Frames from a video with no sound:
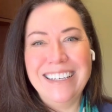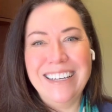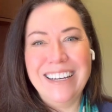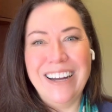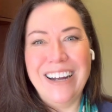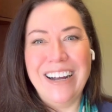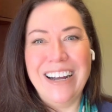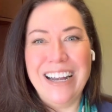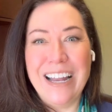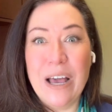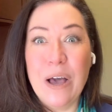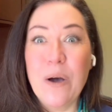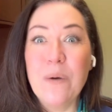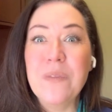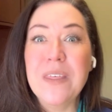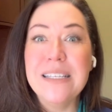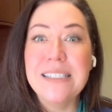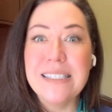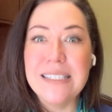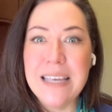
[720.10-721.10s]
All right, I hope
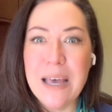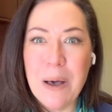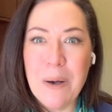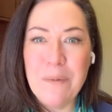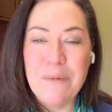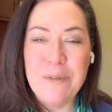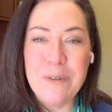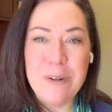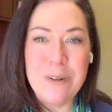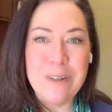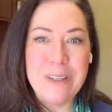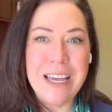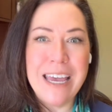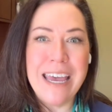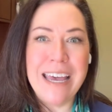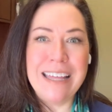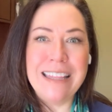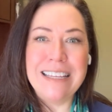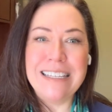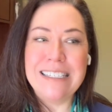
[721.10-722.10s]
this is helpful.
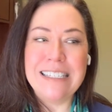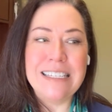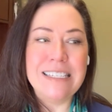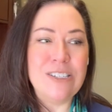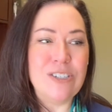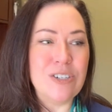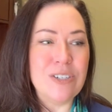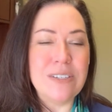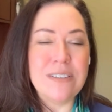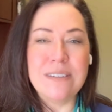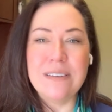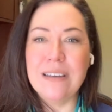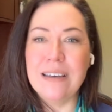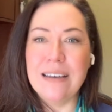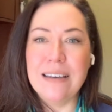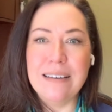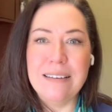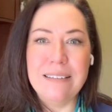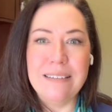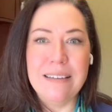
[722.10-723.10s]
And this is just
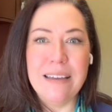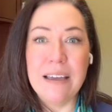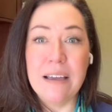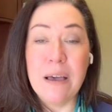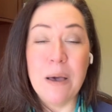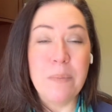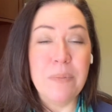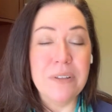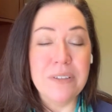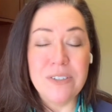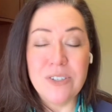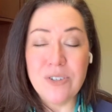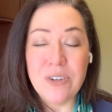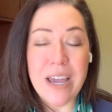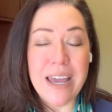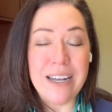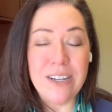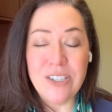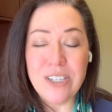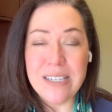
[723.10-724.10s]
uh, a couple of
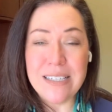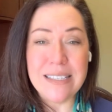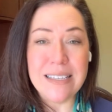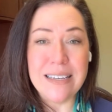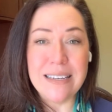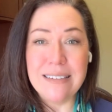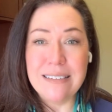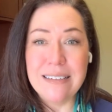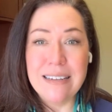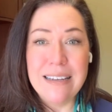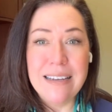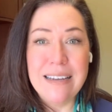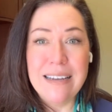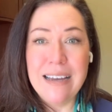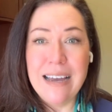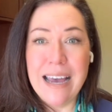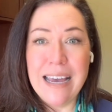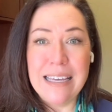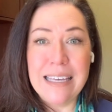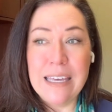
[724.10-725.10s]
strategies that
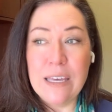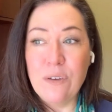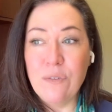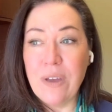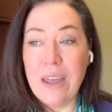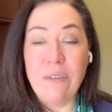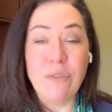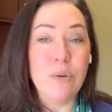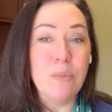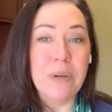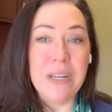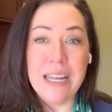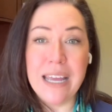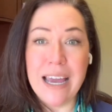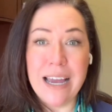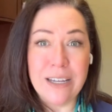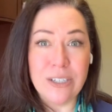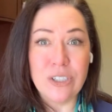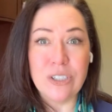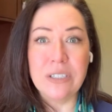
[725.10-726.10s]
I give everybody
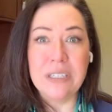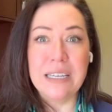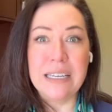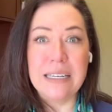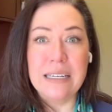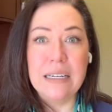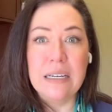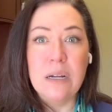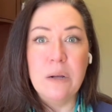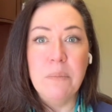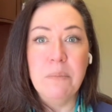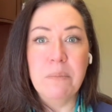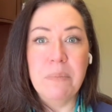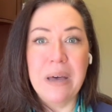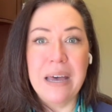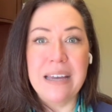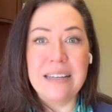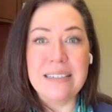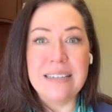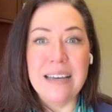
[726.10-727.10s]
actually.
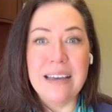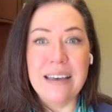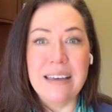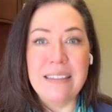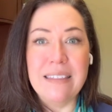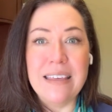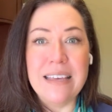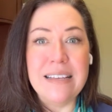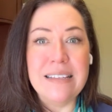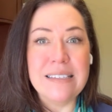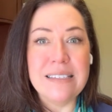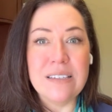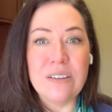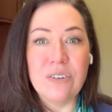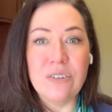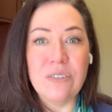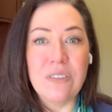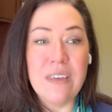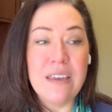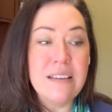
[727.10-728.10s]
But uh, these
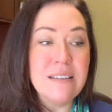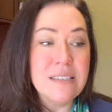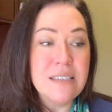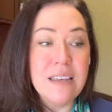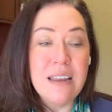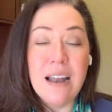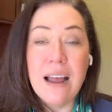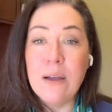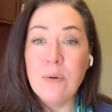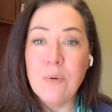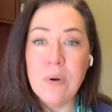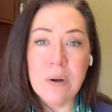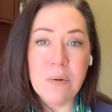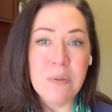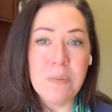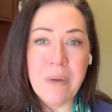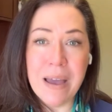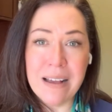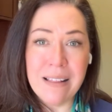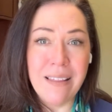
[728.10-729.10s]
are things that I work
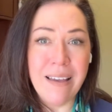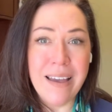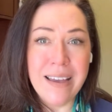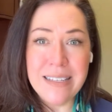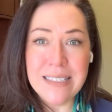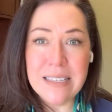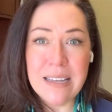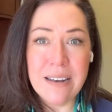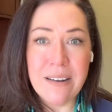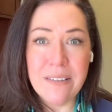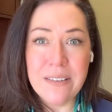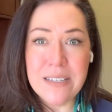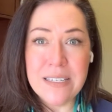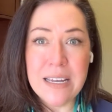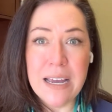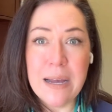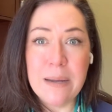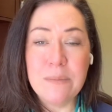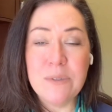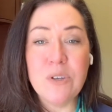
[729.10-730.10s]
with my clients on all the
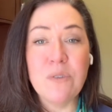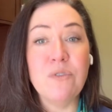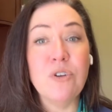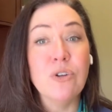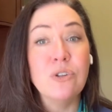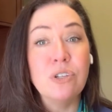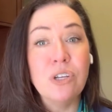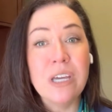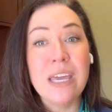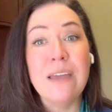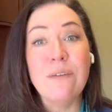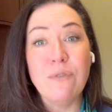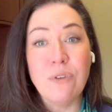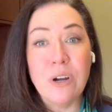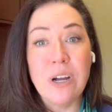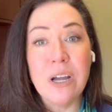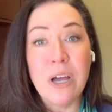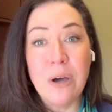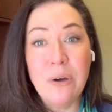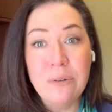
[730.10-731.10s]
time. So if you're looking for
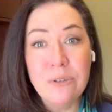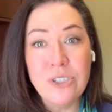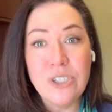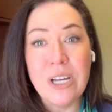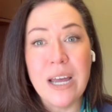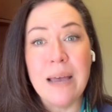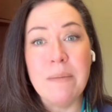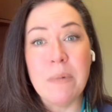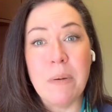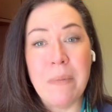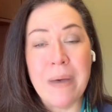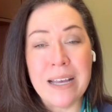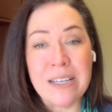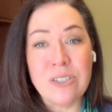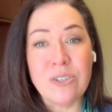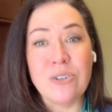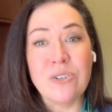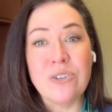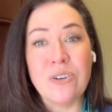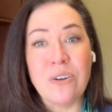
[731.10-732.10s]
a coach, I'm a
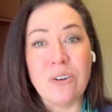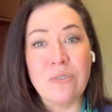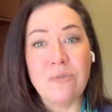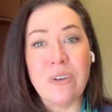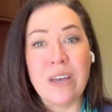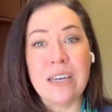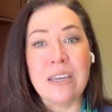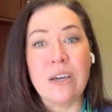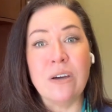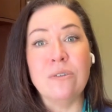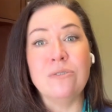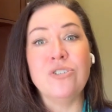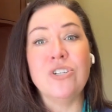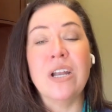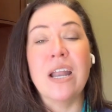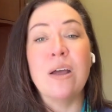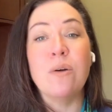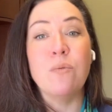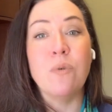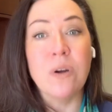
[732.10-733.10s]
master certified coach and
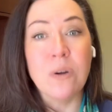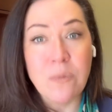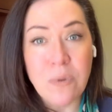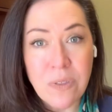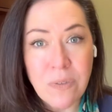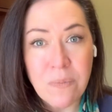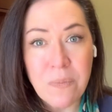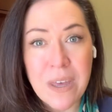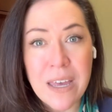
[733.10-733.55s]
I work with